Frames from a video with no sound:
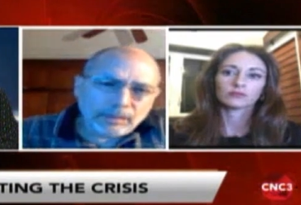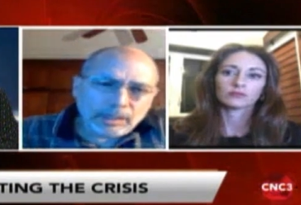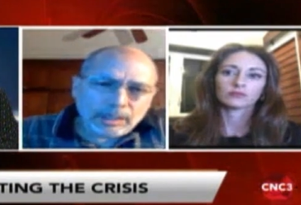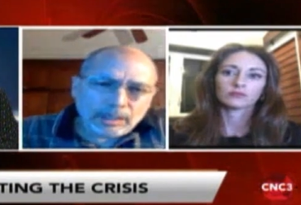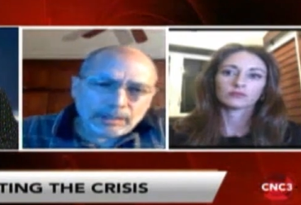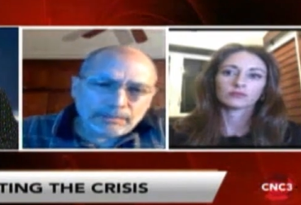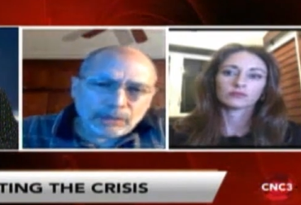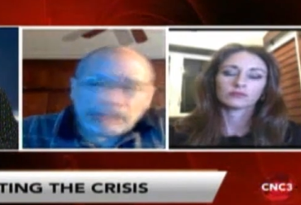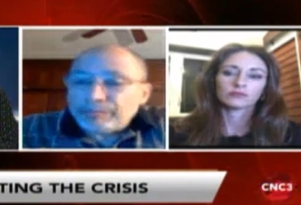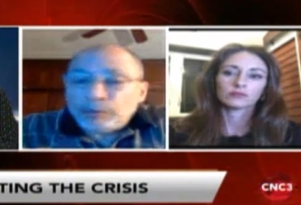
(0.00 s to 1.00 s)
Speaker 1: Um,
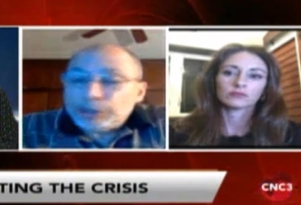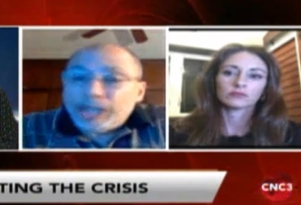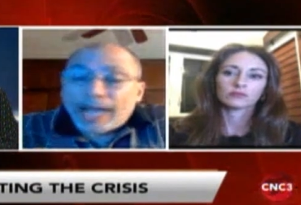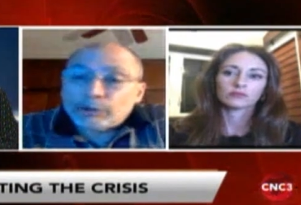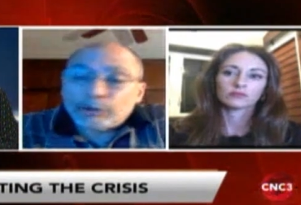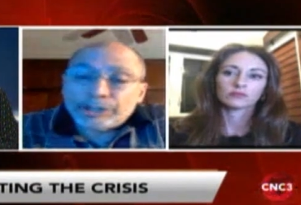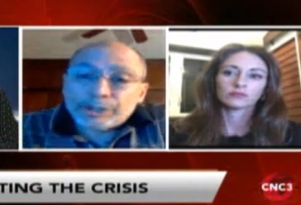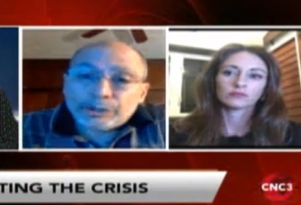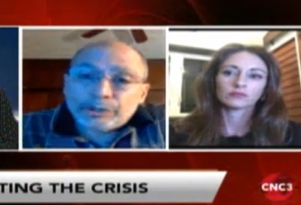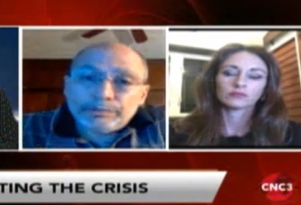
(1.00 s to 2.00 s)
unfortunately, I don't think
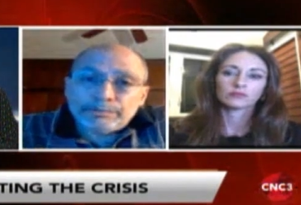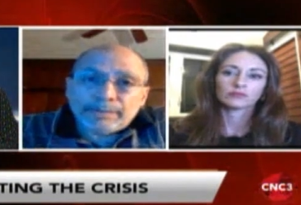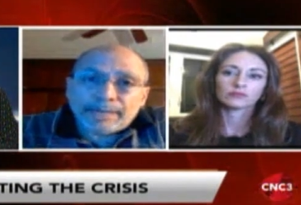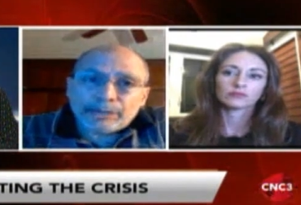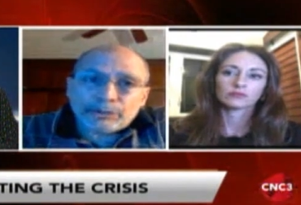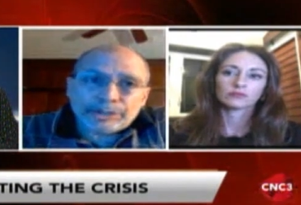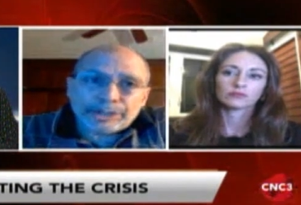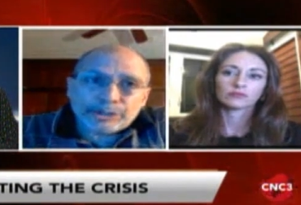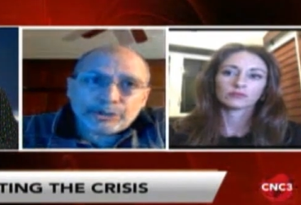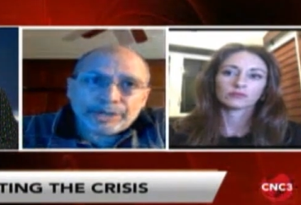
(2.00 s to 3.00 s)
so. I don't think
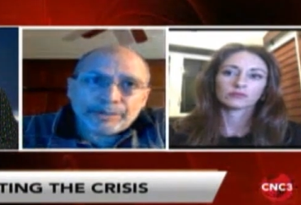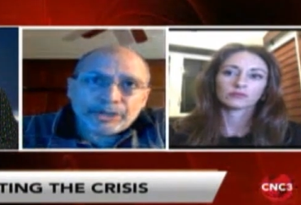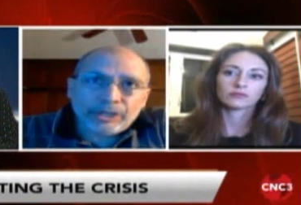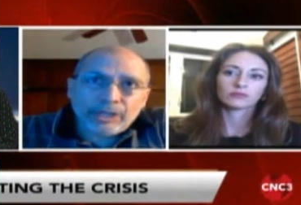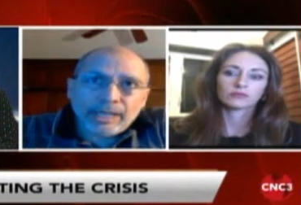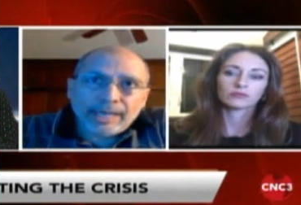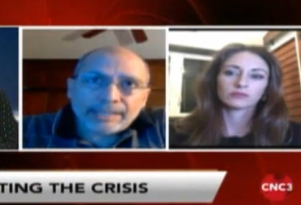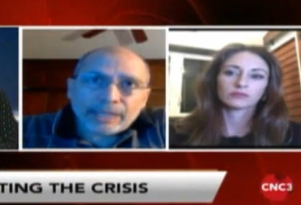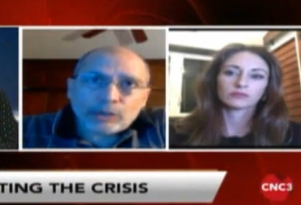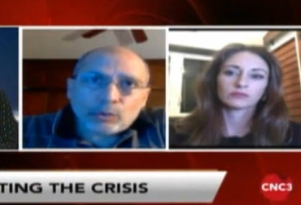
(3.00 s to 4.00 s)
so, Hema. I
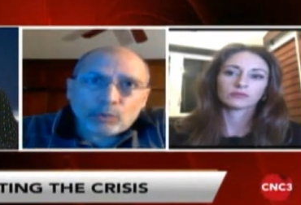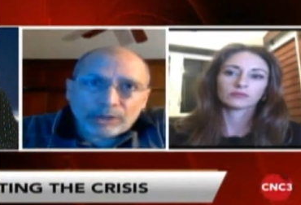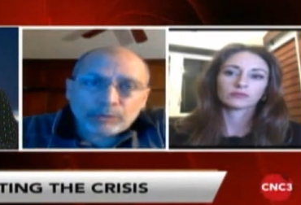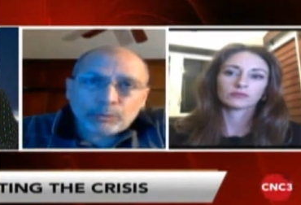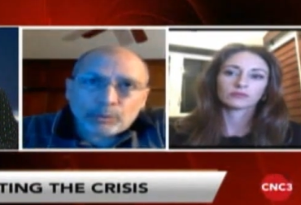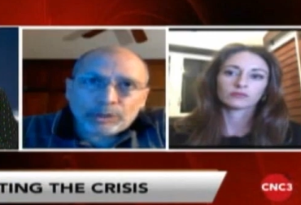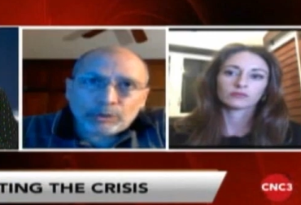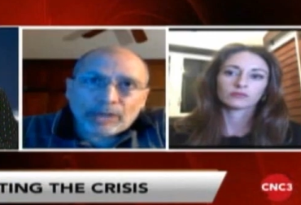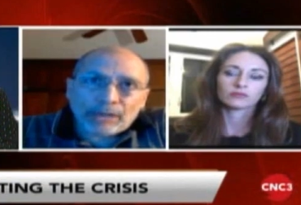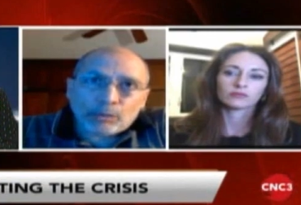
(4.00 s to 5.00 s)
think what what
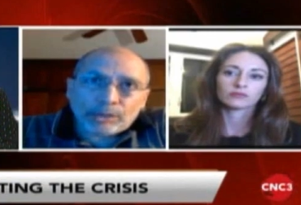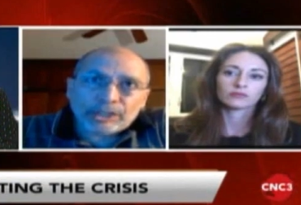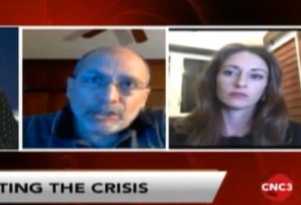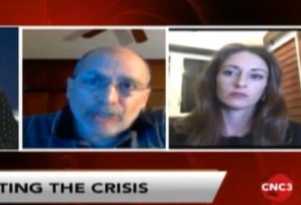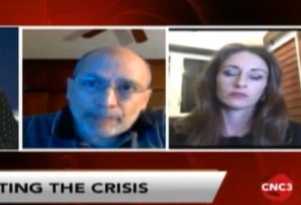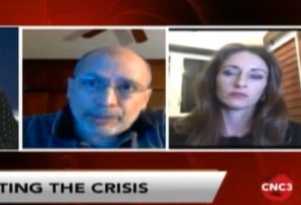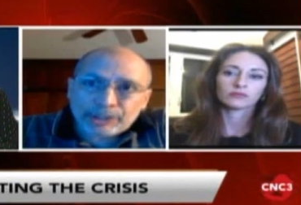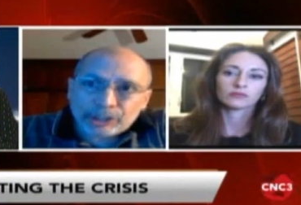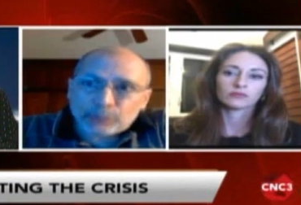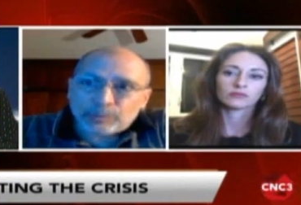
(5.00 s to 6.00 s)
what has happened
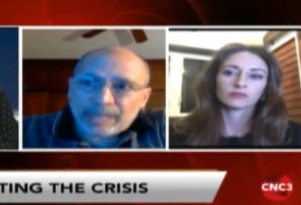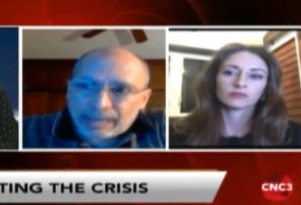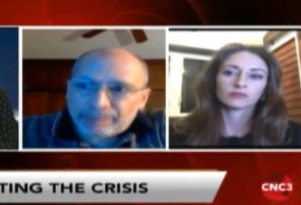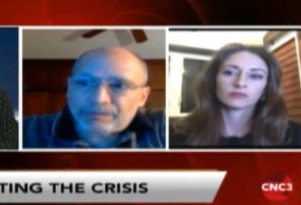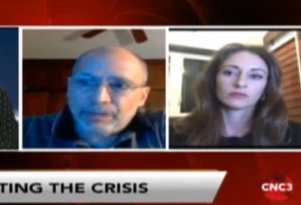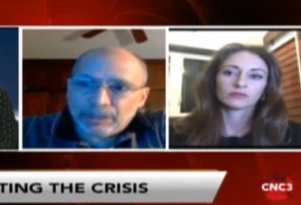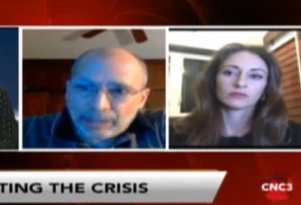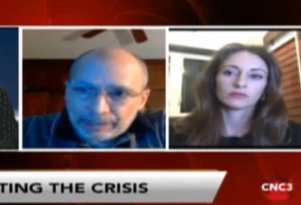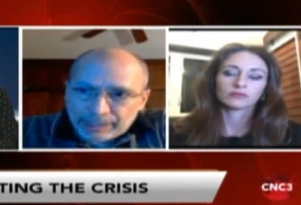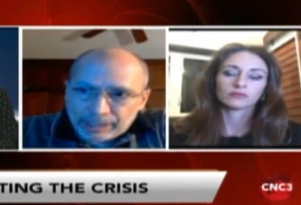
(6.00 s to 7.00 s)
is we have an
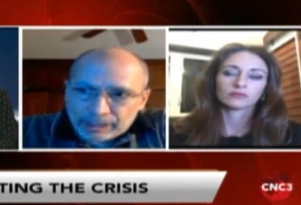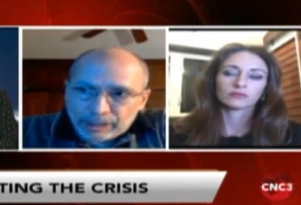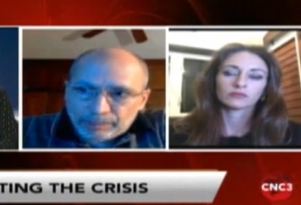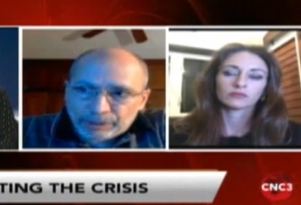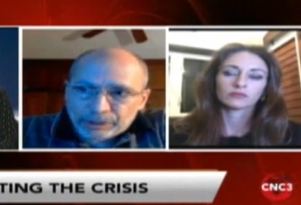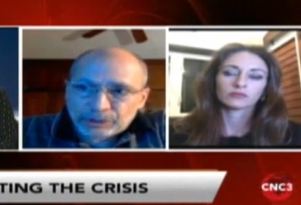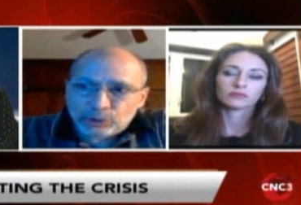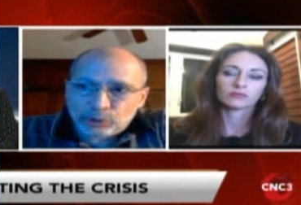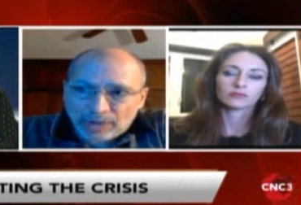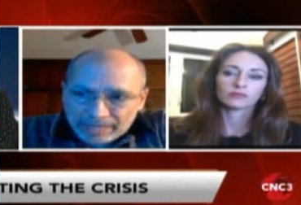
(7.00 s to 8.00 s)
elderly person who
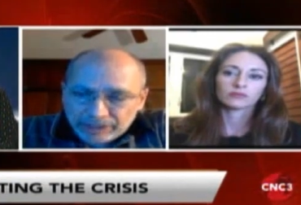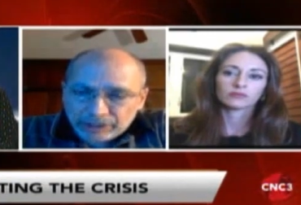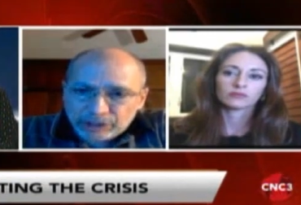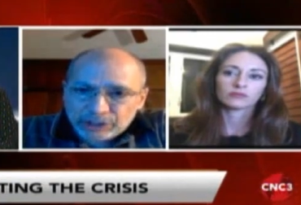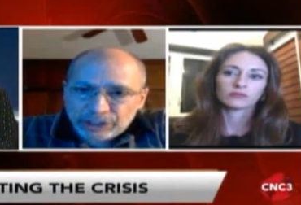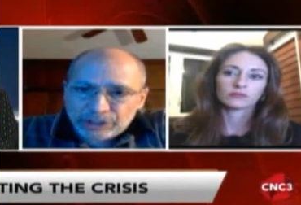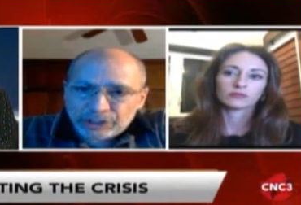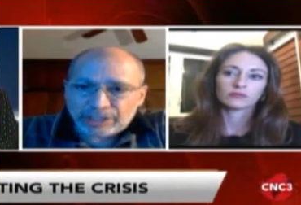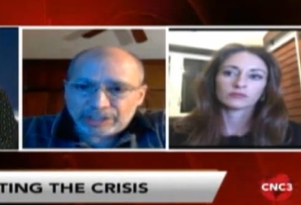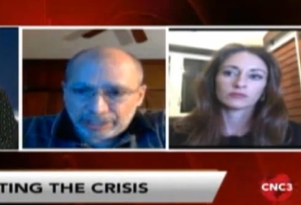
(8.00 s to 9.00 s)
had the disease
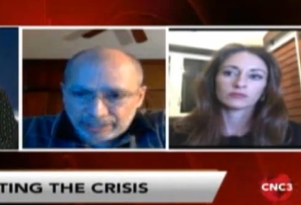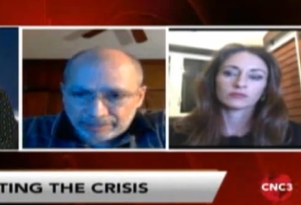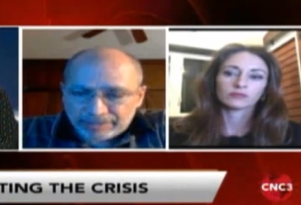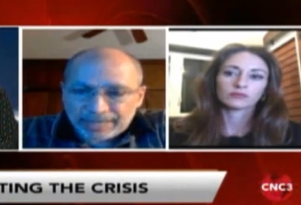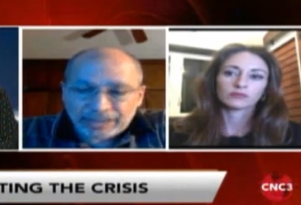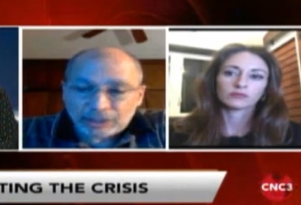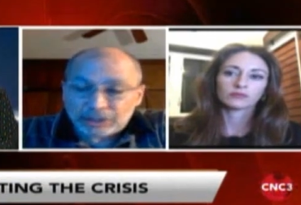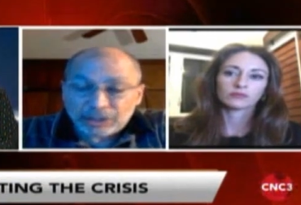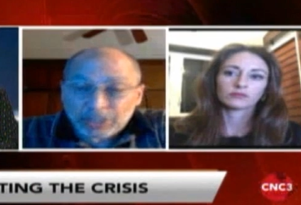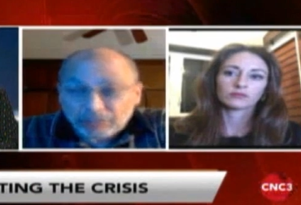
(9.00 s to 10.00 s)
and they have died. It's
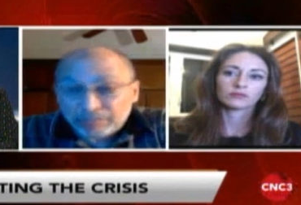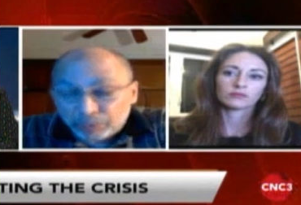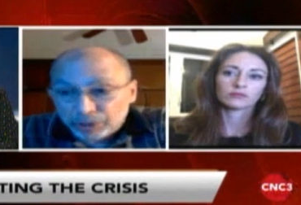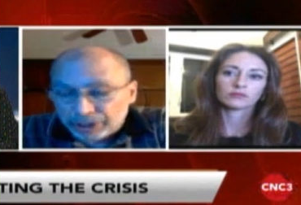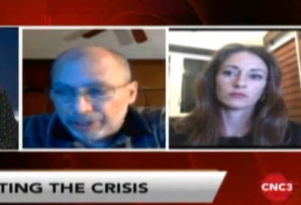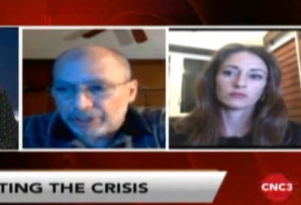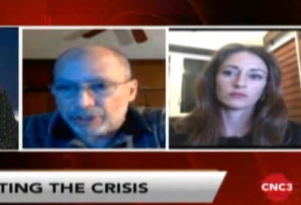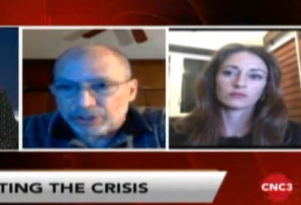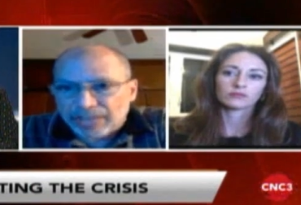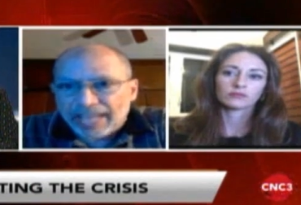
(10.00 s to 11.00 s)
it's unfortunate. It's
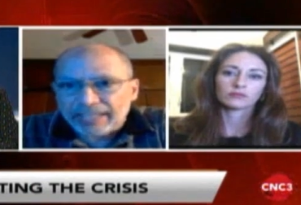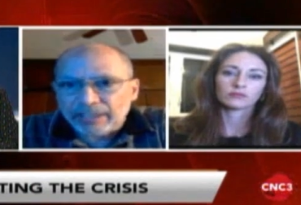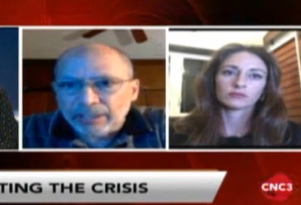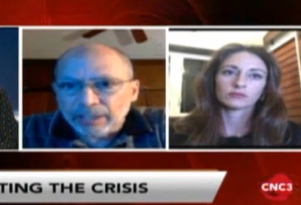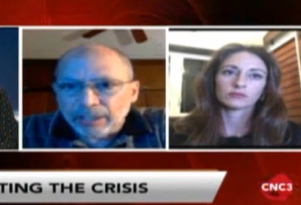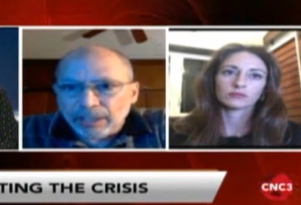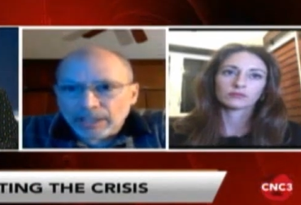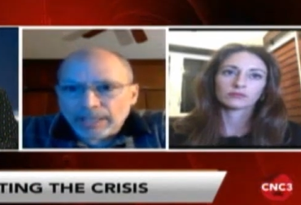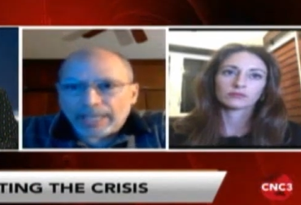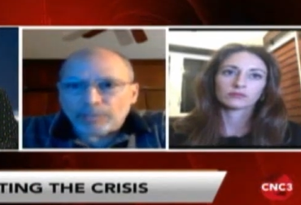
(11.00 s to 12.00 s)
sad.
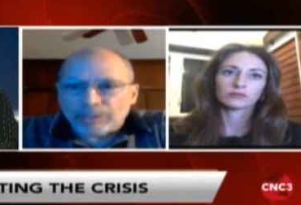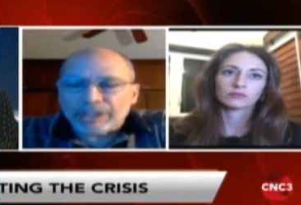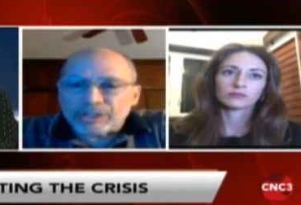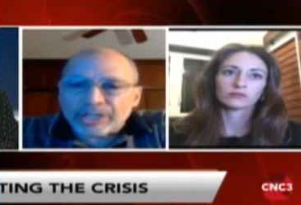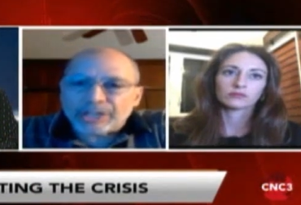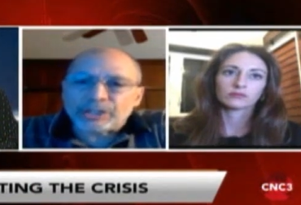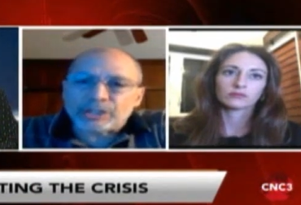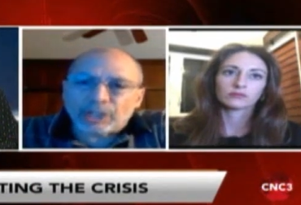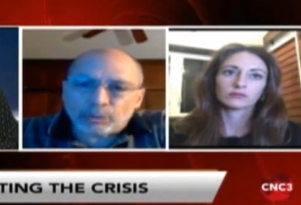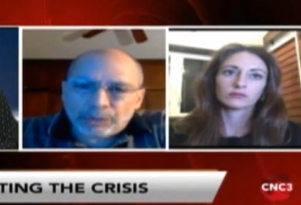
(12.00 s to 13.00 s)
And what it says is
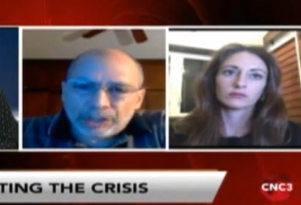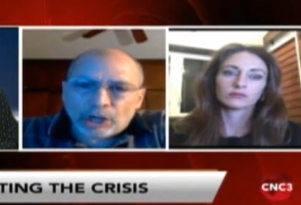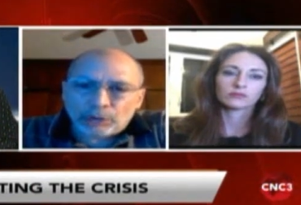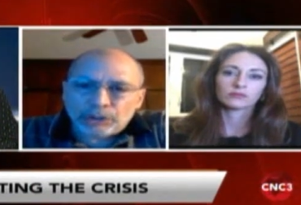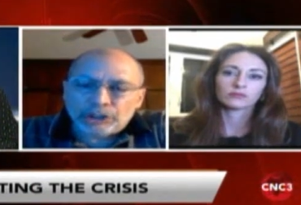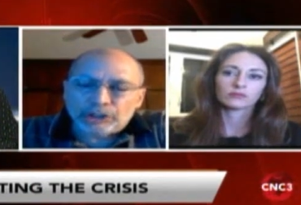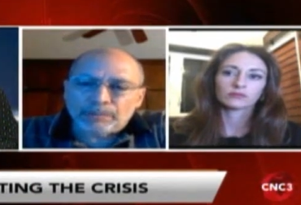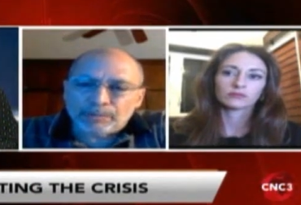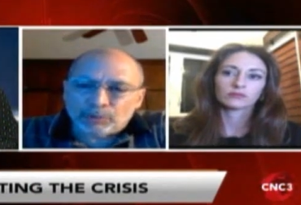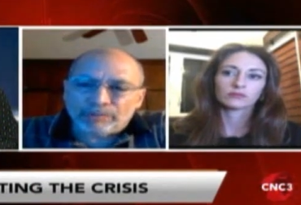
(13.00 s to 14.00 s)
that we now need to be
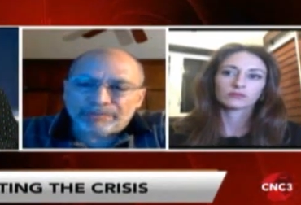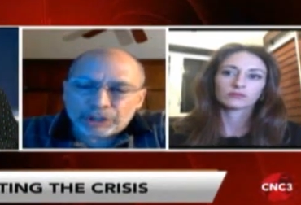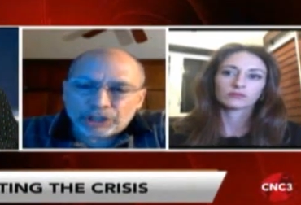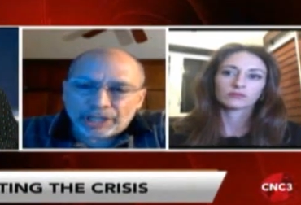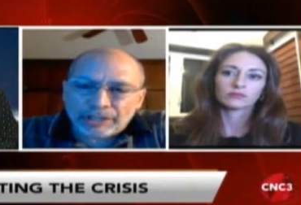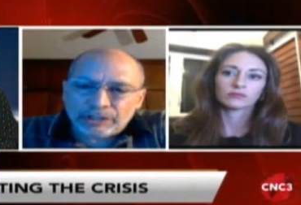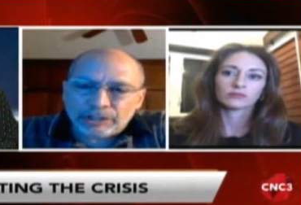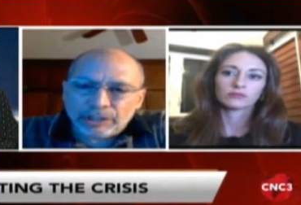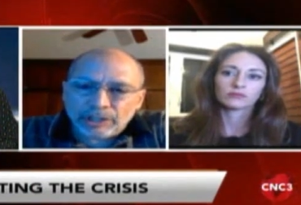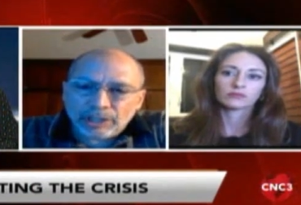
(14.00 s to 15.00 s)
more vigilant
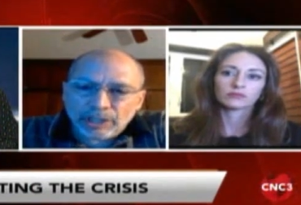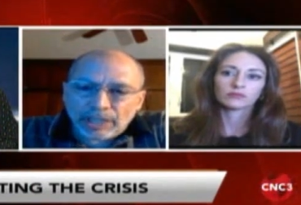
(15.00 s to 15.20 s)
and